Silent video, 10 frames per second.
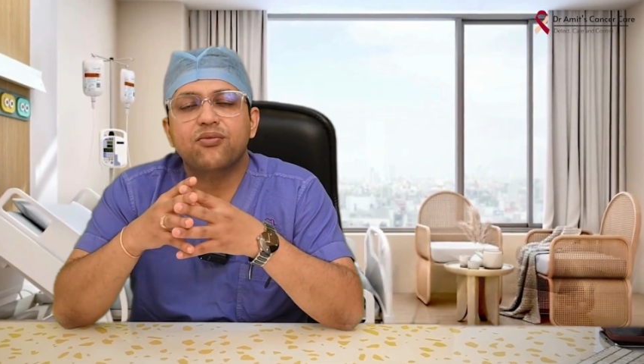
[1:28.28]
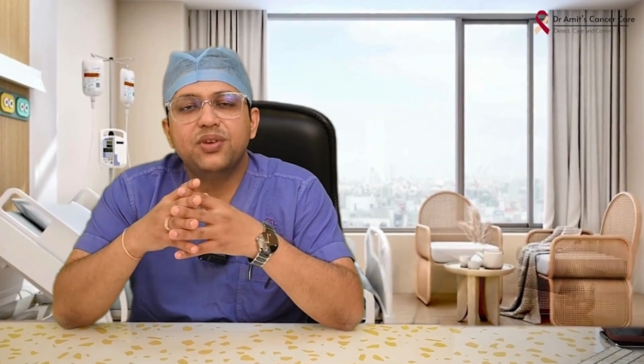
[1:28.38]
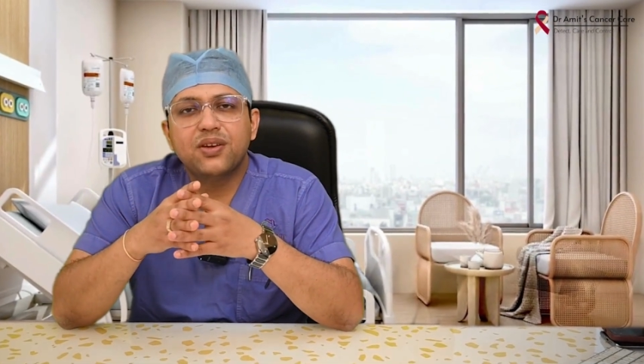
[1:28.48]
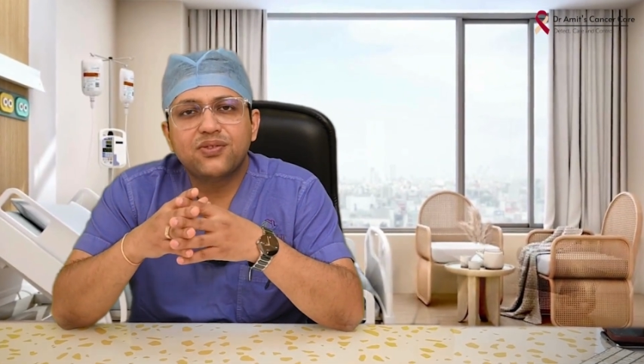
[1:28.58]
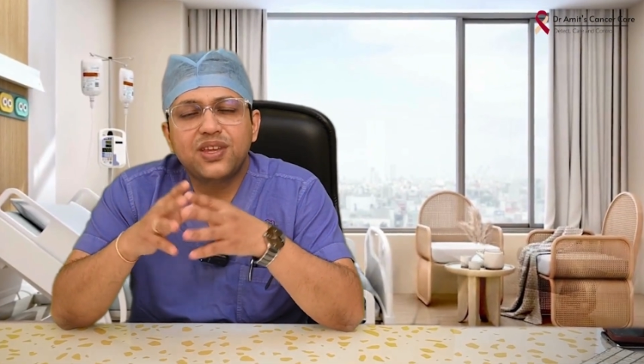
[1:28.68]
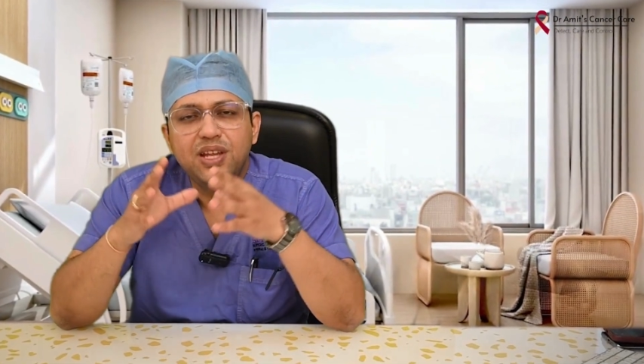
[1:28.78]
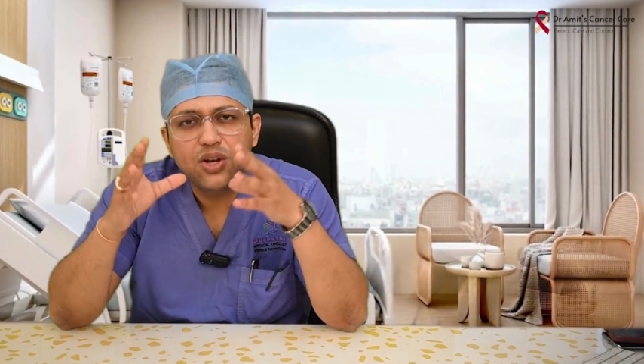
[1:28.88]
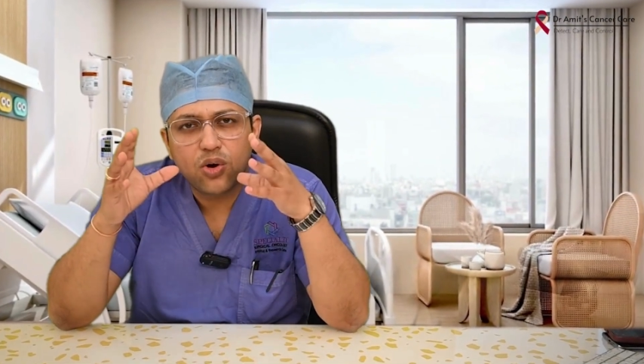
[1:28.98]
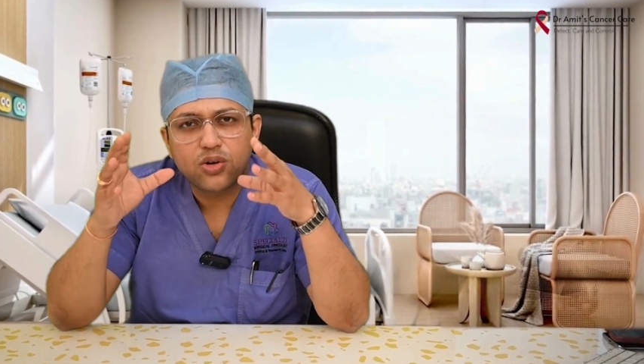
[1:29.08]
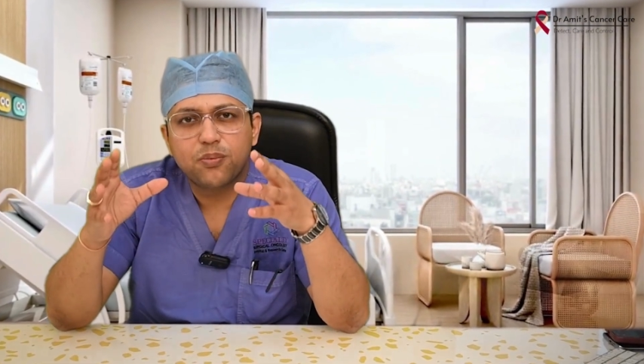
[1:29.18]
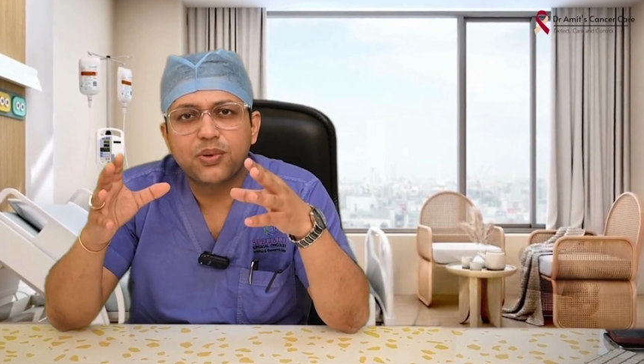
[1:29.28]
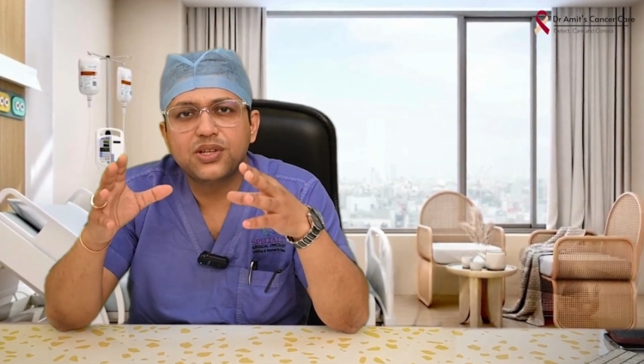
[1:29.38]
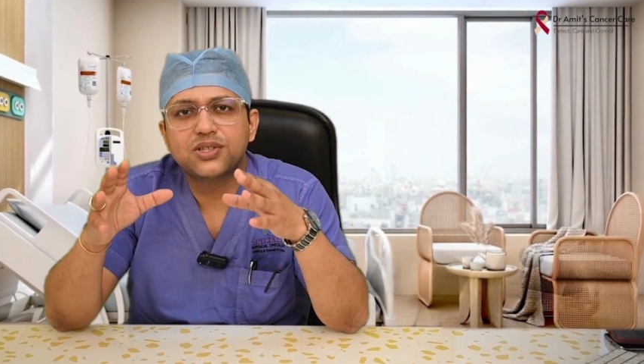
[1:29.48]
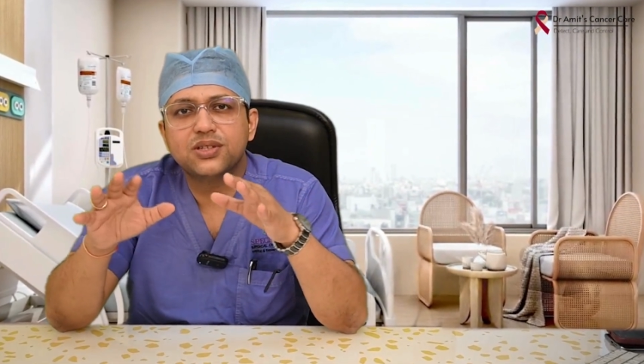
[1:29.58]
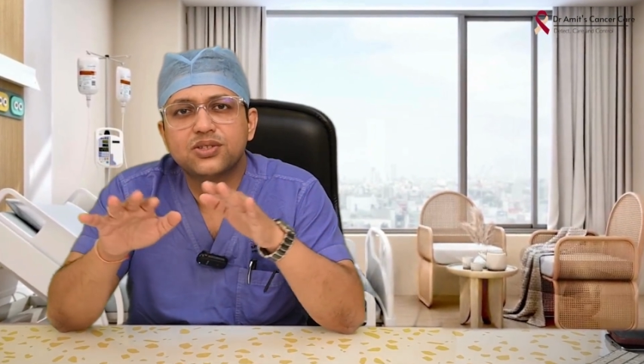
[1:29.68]
we have seen lot of
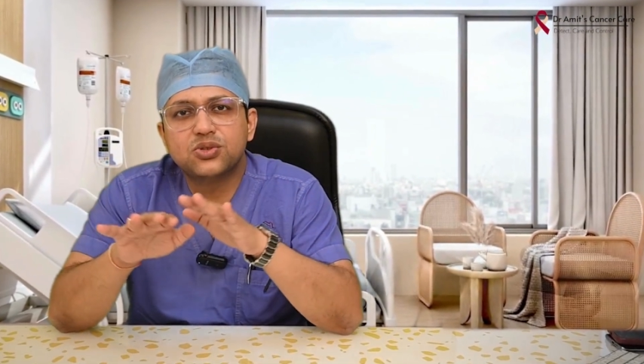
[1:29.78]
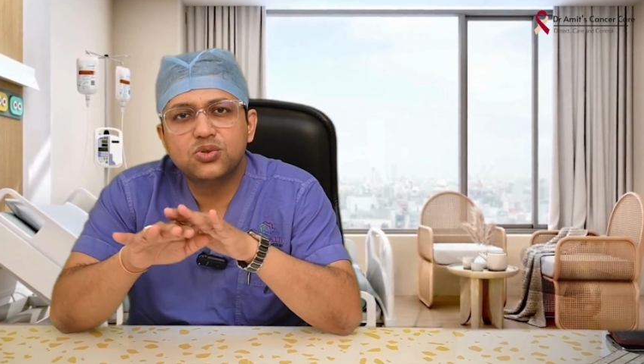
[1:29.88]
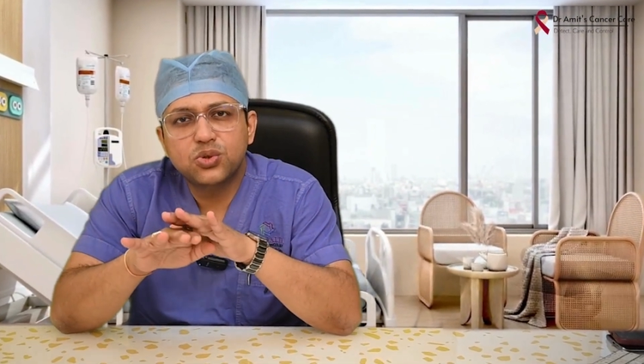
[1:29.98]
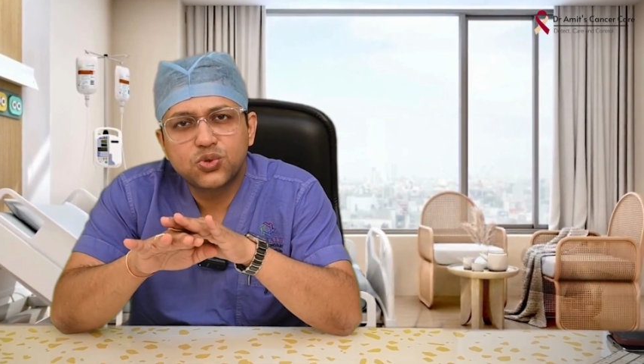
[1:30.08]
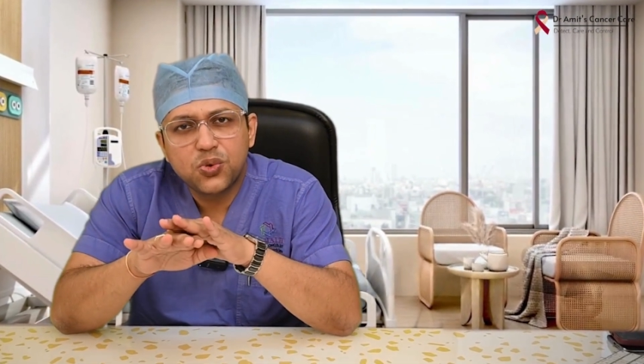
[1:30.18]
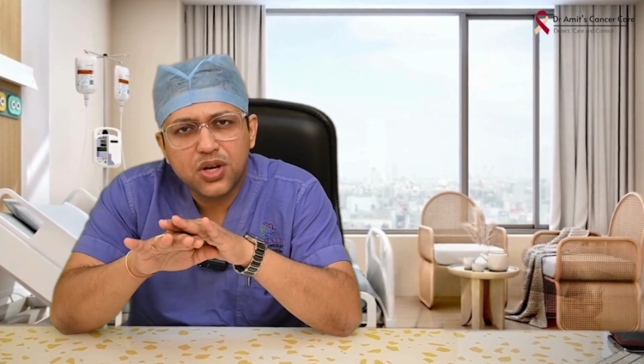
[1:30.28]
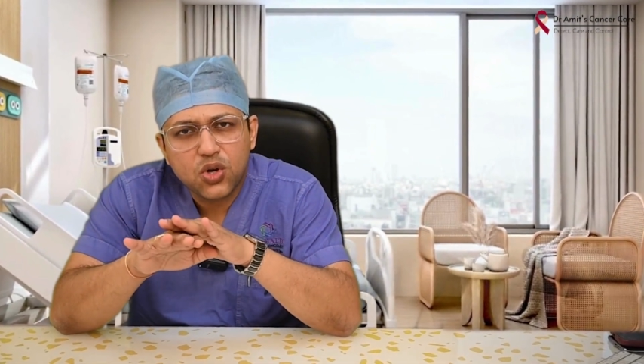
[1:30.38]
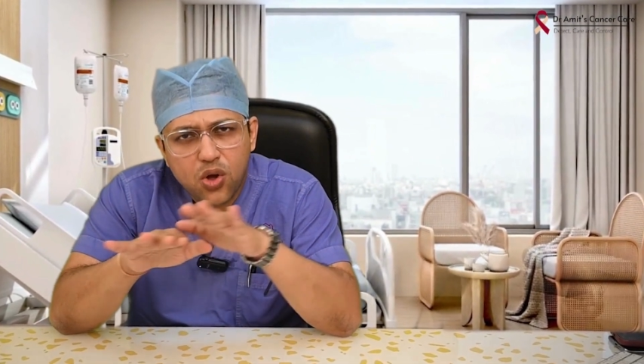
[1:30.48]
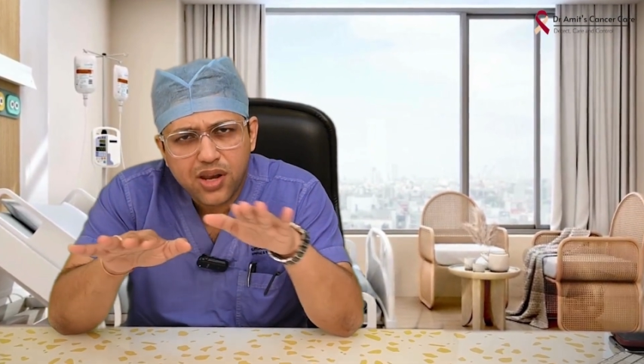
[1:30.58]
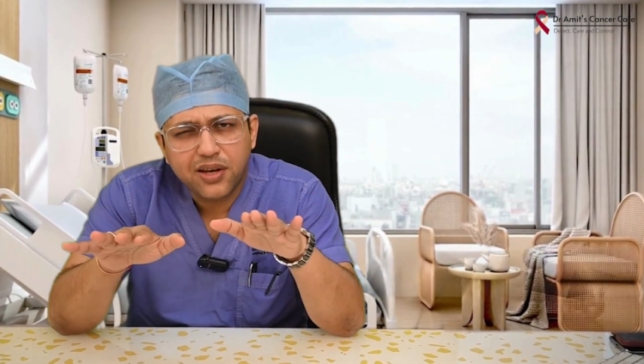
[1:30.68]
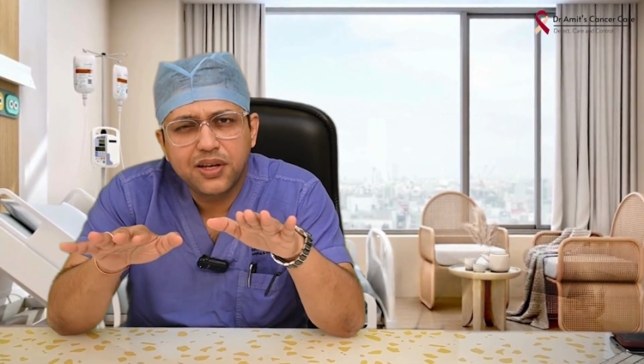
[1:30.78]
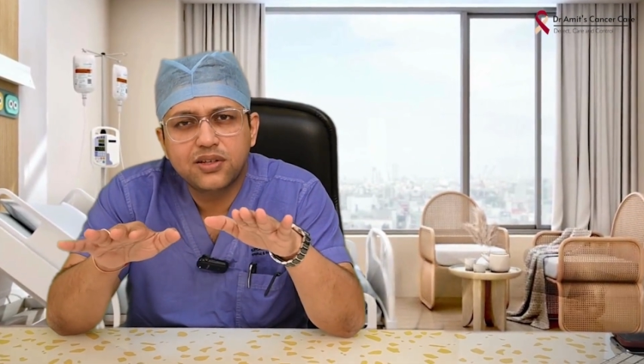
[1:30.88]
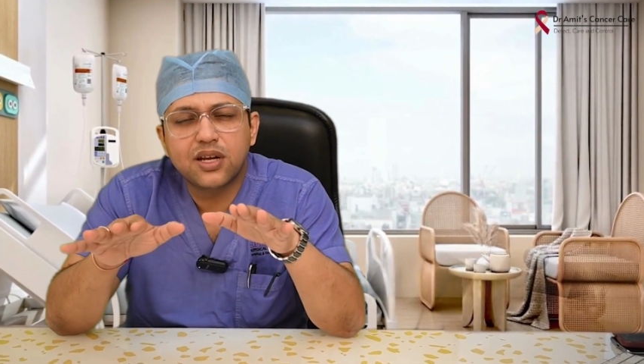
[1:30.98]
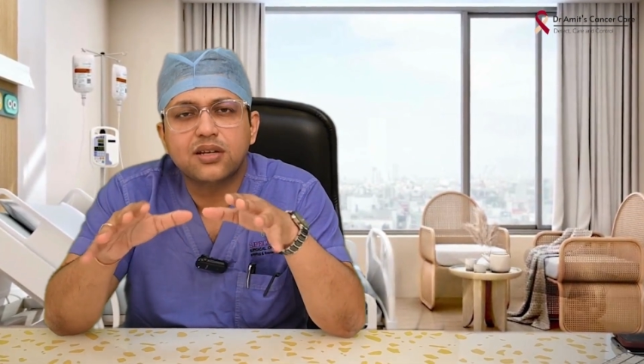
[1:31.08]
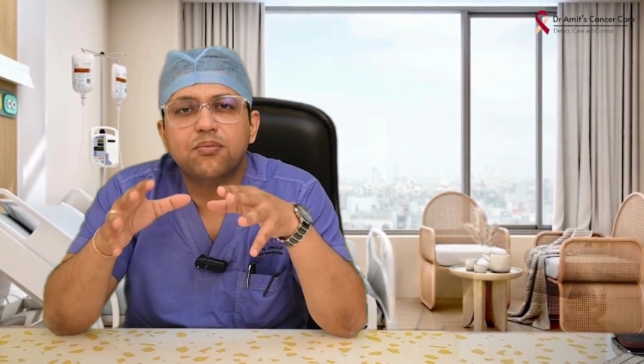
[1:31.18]
patients, those who are
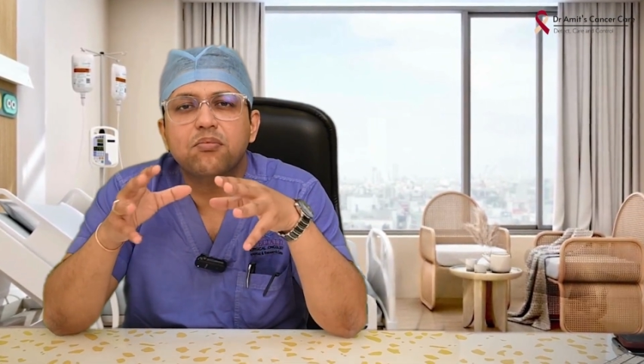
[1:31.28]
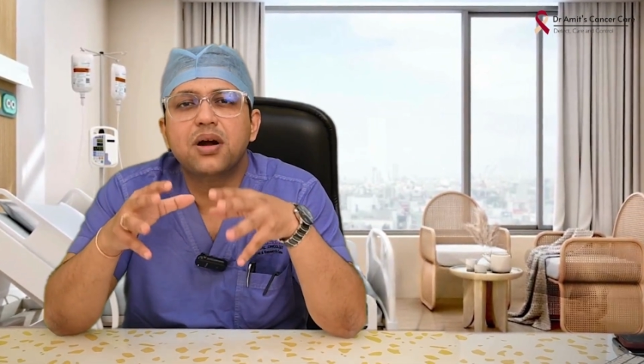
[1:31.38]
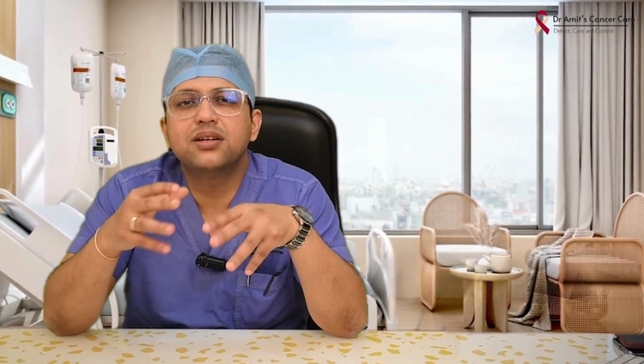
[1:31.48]
non-addicted,